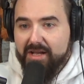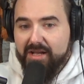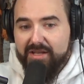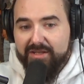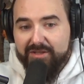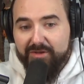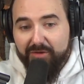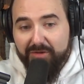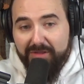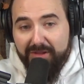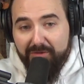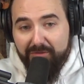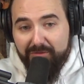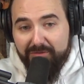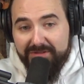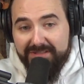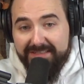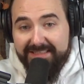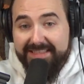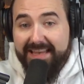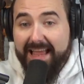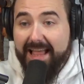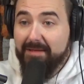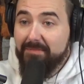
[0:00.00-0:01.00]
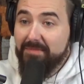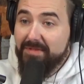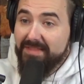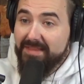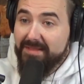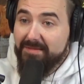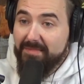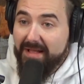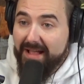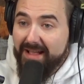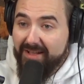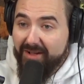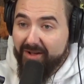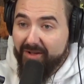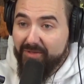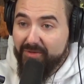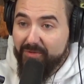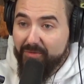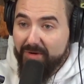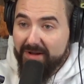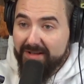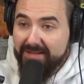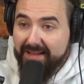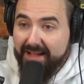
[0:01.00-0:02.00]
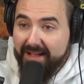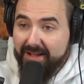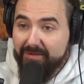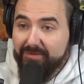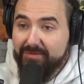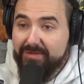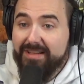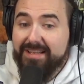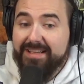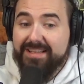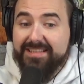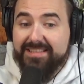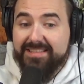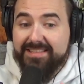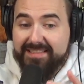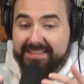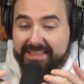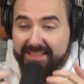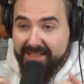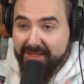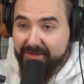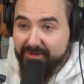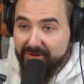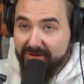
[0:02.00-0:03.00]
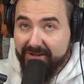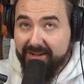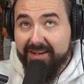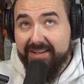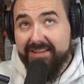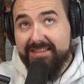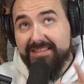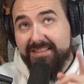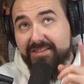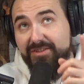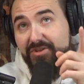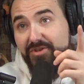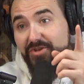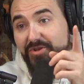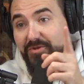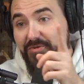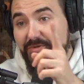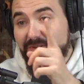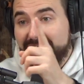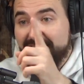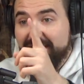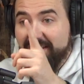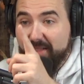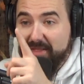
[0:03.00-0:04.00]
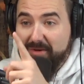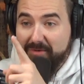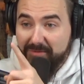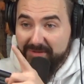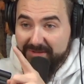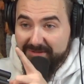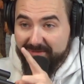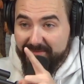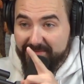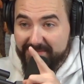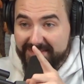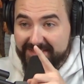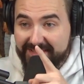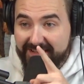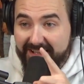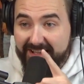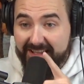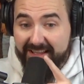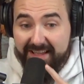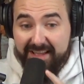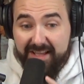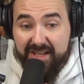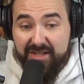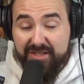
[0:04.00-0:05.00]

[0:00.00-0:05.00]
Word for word: So they were stabbing them on their way down, stealing their guns, and shooting the other ones from the sky.